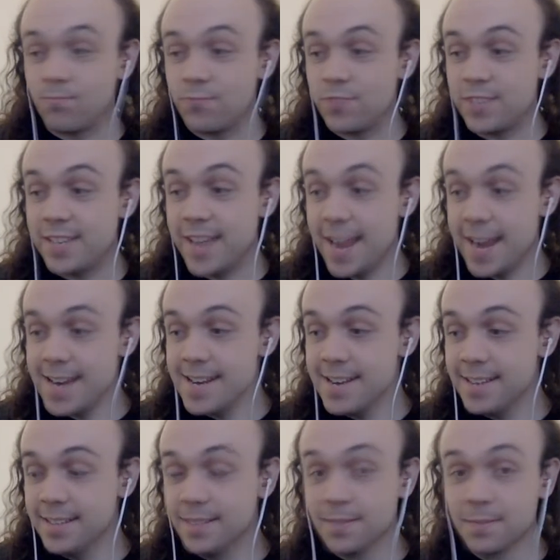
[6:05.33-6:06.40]

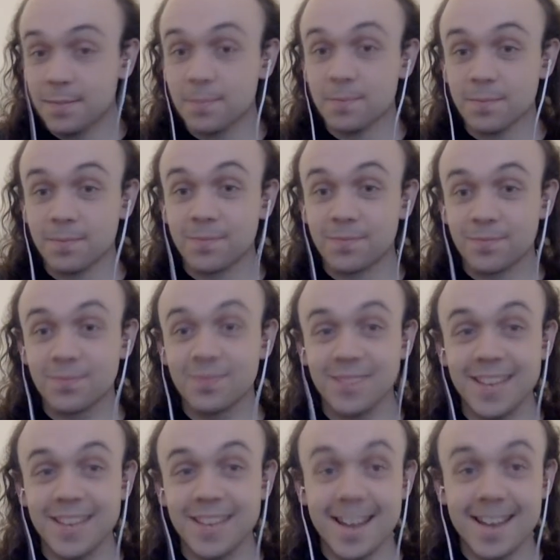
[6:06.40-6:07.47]
days.
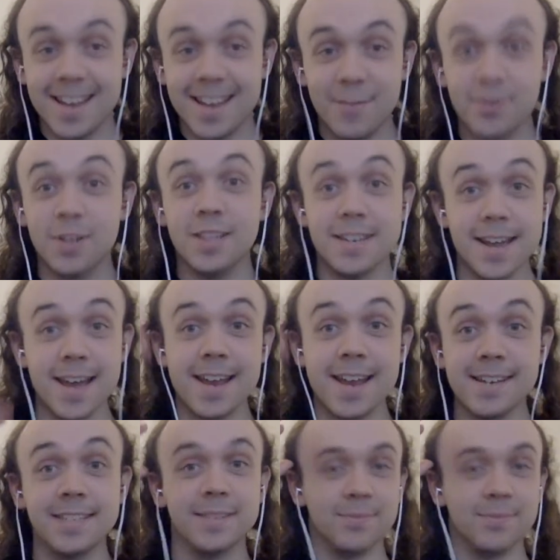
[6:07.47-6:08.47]
Yeah, definitely days.